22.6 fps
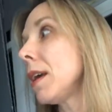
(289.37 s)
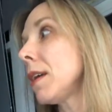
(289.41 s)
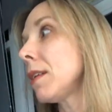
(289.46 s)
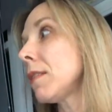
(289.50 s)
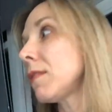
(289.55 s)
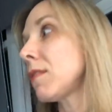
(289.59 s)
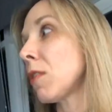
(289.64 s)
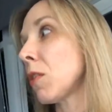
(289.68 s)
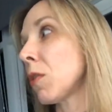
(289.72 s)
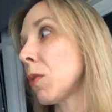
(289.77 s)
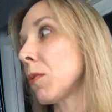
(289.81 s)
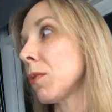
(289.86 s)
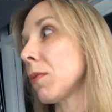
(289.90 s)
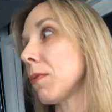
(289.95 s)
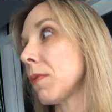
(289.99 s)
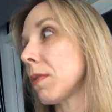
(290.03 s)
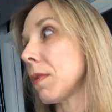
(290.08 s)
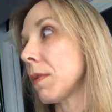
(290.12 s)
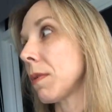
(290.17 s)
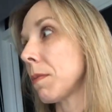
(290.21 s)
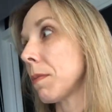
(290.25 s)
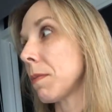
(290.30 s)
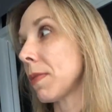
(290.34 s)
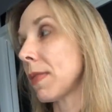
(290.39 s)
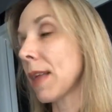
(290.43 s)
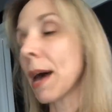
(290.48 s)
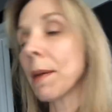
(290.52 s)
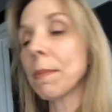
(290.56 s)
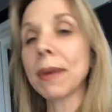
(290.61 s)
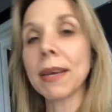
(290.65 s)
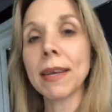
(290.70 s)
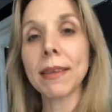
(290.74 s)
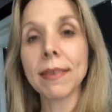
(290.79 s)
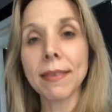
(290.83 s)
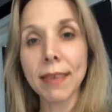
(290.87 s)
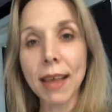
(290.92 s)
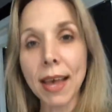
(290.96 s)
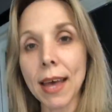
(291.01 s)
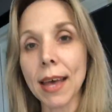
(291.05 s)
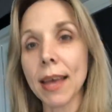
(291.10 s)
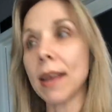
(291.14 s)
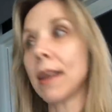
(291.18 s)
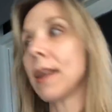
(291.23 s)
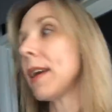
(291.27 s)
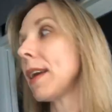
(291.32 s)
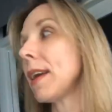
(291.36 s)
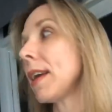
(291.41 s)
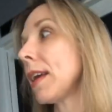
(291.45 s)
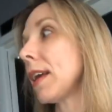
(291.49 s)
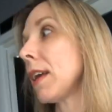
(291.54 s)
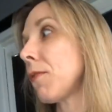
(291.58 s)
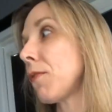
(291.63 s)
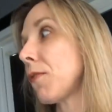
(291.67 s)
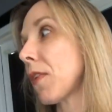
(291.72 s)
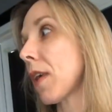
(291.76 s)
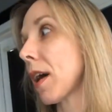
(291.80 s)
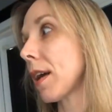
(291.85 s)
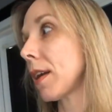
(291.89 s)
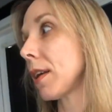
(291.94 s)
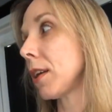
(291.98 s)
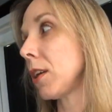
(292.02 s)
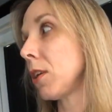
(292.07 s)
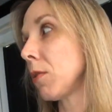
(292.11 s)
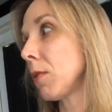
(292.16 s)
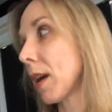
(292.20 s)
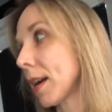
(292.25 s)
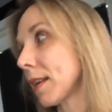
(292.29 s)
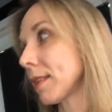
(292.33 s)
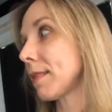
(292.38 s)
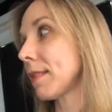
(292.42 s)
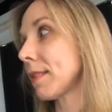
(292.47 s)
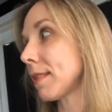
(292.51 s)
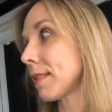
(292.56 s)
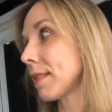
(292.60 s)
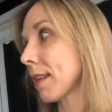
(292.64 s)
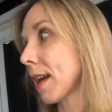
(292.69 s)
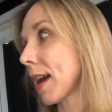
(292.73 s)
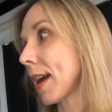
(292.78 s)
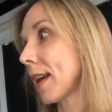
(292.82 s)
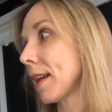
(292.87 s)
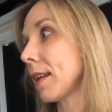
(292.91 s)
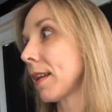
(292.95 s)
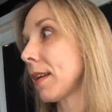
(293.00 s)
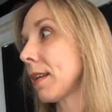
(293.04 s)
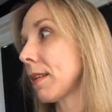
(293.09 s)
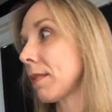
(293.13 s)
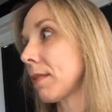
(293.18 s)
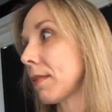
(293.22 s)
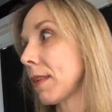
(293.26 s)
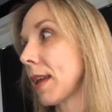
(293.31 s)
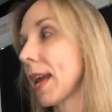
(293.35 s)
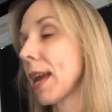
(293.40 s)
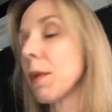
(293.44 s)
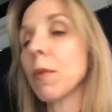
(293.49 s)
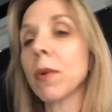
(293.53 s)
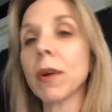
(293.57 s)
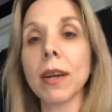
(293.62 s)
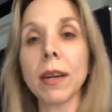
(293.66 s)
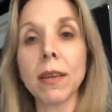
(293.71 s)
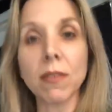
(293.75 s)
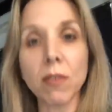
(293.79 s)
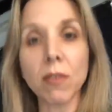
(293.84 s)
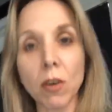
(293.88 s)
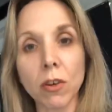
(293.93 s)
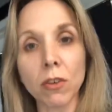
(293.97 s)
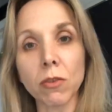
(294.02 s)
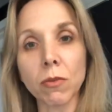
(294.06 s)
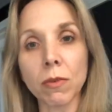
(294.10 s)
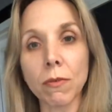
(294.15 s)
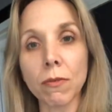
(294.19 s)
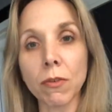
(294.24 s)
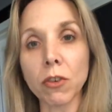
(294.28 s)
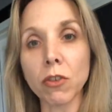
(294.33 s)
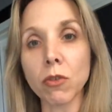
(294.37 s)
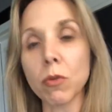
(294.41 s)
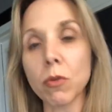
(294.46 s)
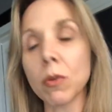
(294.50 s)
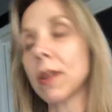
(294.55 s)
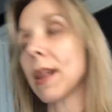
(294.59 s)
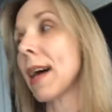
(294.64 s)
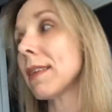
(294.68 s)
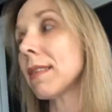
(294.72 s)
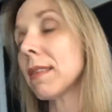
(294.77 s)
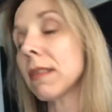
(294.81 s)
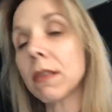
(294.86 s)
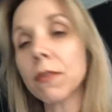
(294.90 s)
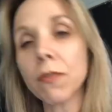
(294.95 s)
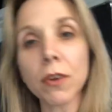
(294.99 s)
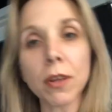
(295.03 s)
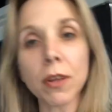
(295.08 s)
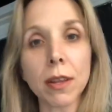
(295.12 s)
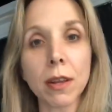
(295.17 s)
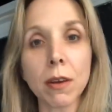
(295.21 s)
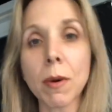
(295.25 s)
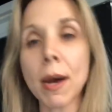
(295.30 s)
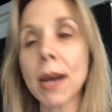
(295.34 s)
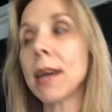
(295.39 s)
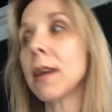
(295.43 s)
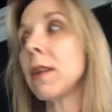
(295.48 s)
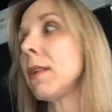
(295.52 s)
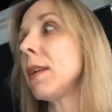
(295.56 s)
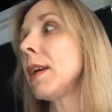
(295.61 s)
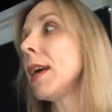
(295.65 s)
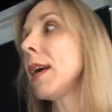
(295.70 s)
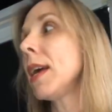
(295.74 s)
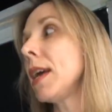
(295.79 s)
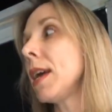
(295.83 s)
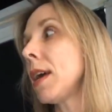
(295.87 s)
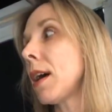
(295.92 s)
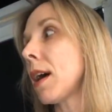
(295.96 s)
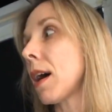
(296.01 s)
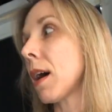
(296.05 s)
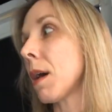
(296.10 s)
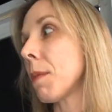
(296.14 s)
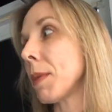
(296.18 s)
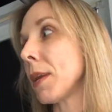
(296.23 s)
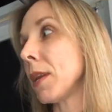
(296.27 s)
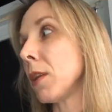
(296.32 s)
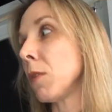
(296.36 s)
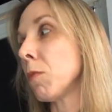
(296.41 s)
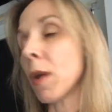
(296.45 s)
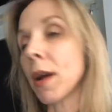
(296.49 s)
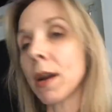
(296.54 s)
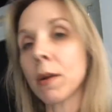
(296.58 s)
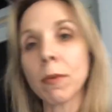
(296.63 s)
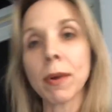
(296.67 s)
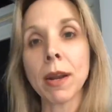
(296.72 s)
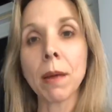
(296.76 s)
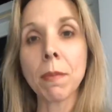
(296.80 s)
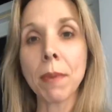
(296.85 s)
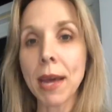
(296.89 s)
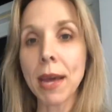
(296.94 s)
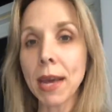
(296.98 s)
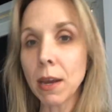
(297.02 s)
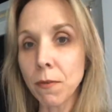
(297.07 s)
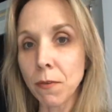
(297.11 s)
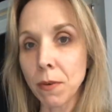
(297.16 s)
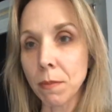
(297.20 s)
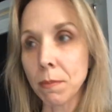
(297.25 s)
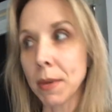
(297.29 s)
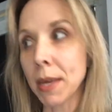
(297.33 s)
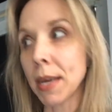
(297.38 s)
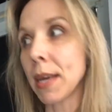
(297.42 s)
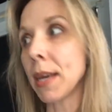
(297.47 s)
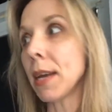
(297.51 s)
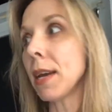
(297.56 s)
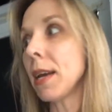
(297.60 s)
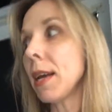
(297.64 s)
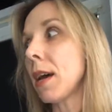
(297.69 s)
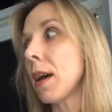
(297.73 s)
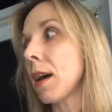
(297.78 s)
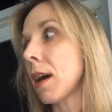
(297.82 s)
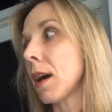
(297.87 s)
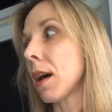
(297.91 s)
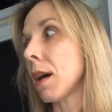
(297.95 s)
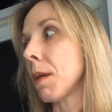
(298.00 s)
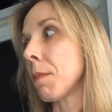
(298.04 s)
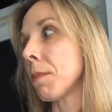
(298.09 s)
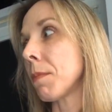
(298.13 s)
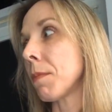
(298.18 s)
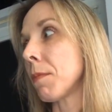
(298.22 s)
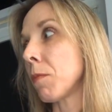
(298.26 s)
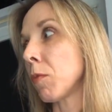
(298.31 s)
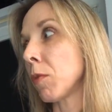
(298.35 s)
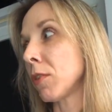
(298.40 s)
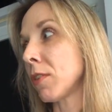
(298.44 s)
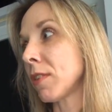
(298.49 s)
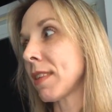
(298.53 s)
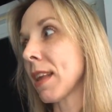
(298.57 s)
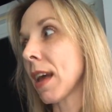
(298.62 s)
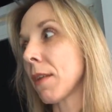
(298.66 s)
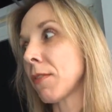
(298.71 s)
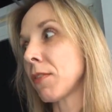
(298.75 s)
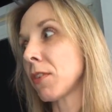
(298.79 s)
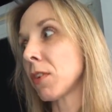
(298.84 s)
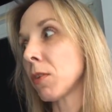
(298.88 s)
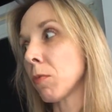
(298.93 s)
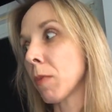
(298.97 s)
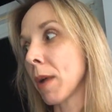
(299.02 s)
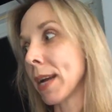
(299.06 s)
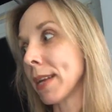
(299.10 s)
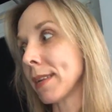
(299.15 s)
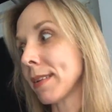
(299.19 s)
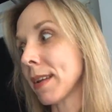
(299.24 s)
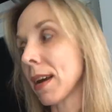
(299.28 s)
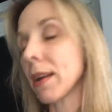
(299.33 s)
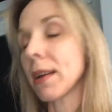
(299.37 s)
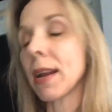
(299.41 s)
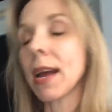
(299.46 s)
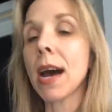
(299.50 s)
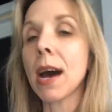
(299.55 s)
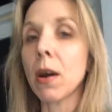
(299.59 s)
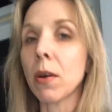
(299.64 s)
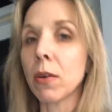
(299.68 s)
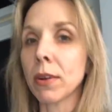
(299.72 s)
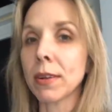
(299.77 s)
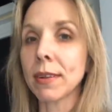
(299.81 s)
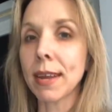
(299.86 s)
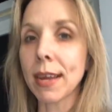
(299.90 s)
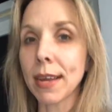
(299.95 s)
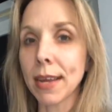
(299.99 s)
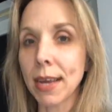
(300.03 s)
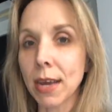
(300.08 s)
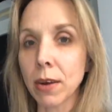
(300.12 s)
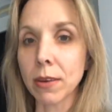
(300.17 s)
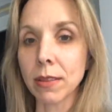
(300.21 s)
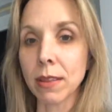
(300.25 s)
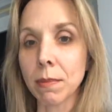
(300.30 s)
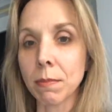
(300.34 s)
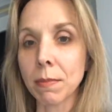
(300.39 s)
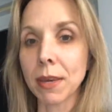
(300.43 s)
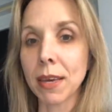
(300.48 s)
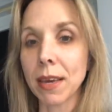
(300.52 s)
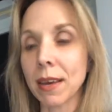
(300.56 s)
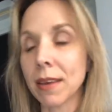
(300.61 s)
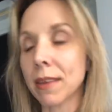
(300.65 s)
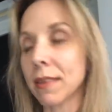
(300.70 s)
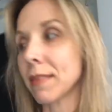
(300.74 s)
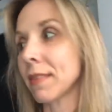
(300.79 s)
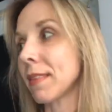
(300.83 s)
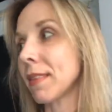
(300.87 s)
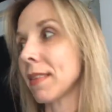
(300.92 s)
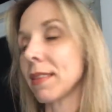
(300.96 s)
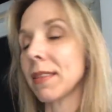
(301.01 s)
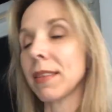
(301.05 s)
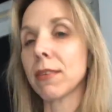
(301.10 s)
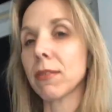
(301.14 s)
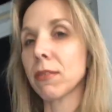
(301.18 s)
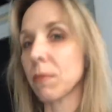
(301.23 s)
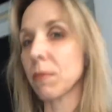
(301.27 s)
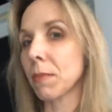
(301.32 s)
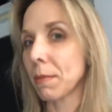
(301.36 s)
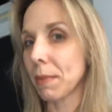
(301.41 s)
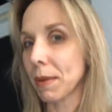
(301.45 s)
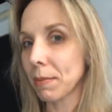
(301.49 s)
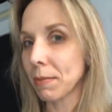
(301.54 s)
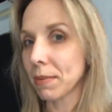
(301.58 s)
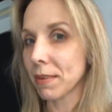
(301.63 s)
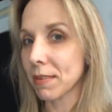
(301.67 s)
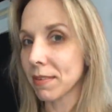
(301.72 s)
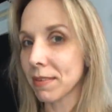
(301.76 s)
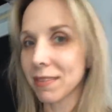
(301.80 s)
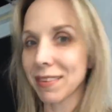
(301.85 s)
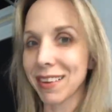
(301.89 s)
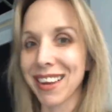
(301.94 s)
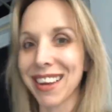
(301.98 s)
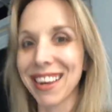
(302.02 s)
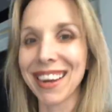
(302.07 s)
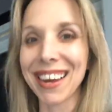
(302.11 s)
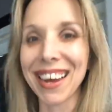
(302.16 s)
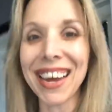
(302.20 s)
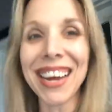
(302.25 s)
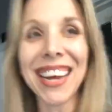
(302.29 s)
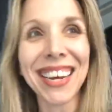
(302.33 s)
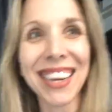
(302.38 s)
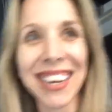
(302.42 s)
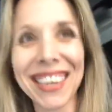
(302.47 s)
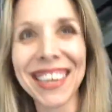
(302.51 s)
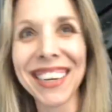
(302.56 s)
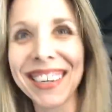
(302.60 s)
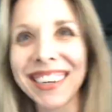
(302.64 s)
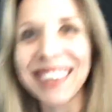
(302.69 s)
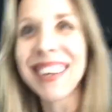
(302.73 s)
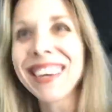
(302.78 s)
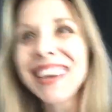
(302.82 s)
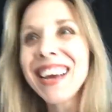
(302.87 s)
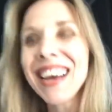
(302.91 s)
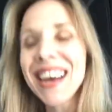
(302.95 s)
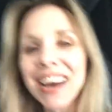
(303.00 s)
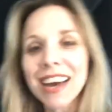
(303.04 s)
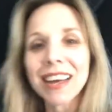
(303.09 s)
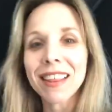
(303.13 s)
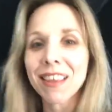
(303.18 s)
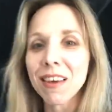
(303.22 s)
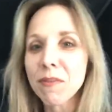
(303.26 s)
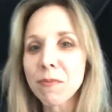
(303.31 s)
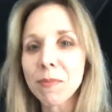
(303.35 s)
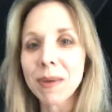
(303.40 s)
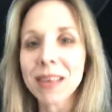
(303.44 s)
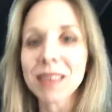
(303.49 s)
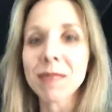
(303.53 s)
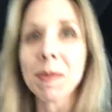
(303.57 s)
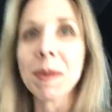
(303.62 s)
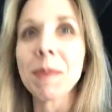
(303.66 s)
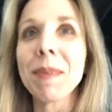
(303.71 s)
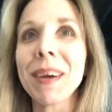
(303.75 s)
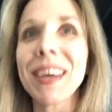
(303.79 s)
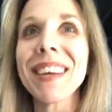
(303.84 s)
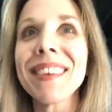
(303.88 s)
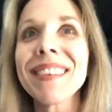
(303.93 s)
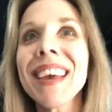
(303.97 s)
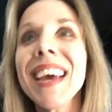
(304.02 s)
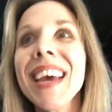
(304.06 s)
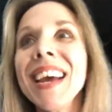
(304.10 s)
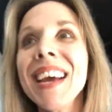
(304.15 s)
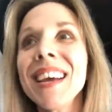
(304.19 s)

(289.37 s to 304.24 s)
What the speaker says: So that being said, if you guys decide, hey, we're going to start doing virtual classes for a little while, and you want to rent a bike from me, we'll just have to write down how to take care of them, because these are my babies. I love my spin bikes.